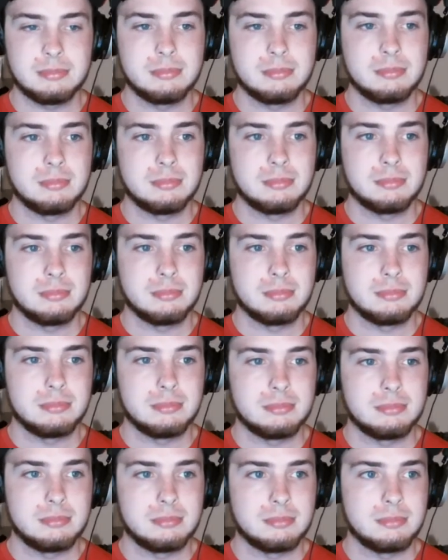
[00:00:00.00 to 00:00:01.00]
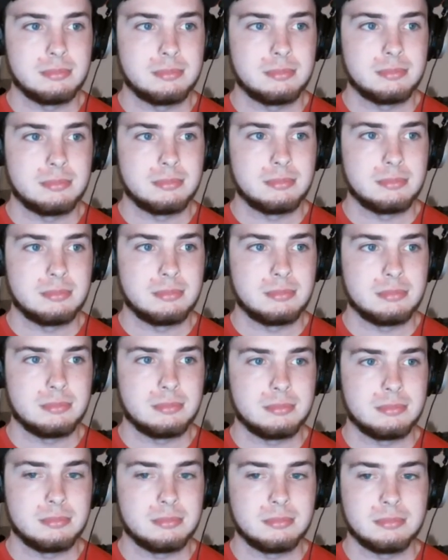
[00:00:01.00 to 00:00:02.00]

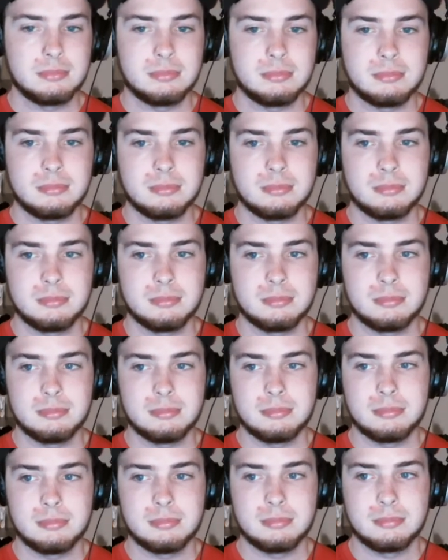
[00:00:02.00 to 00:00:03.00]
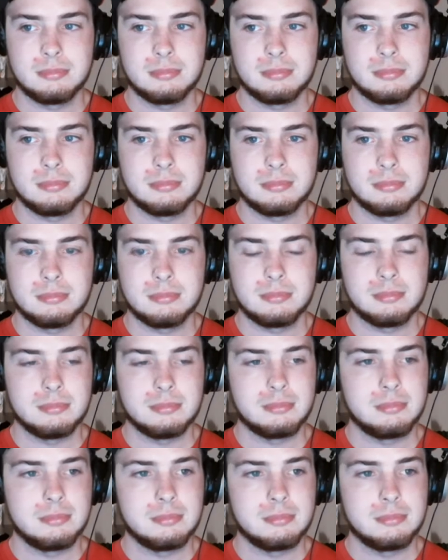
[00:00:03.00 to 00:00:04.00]

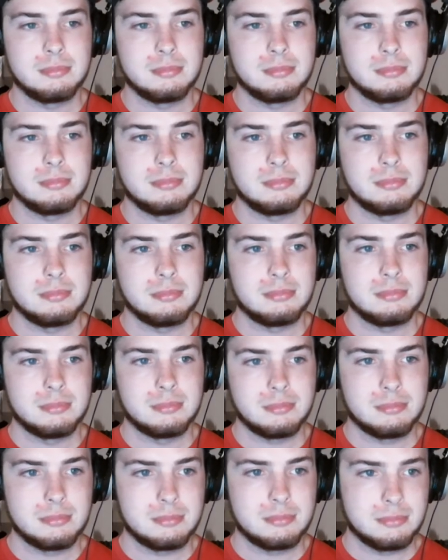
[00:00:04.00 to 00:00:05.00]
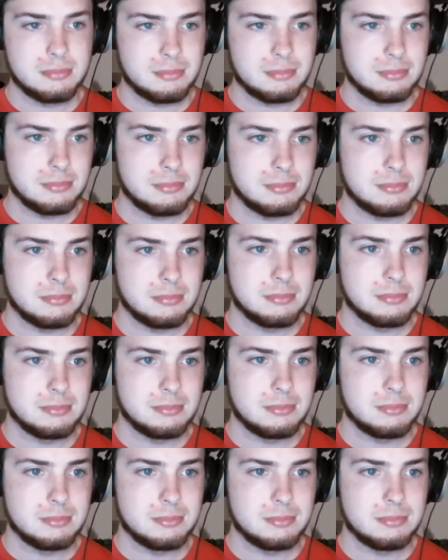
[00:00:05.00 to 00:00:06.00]

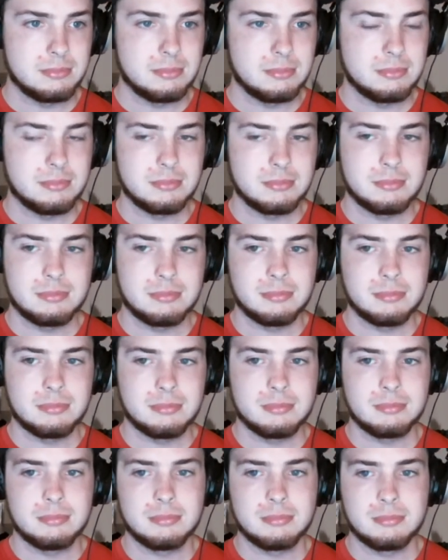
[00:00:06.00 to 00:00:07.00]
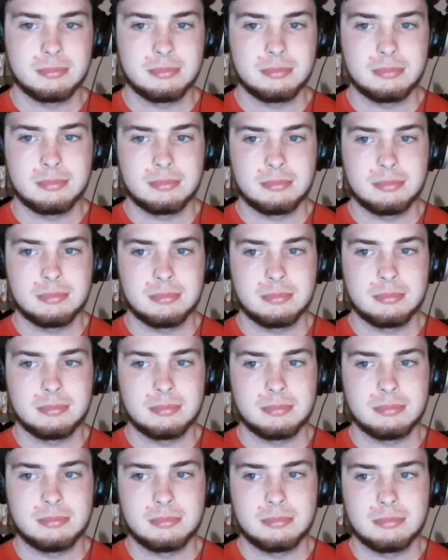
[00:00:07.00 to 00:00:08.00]
[no speech]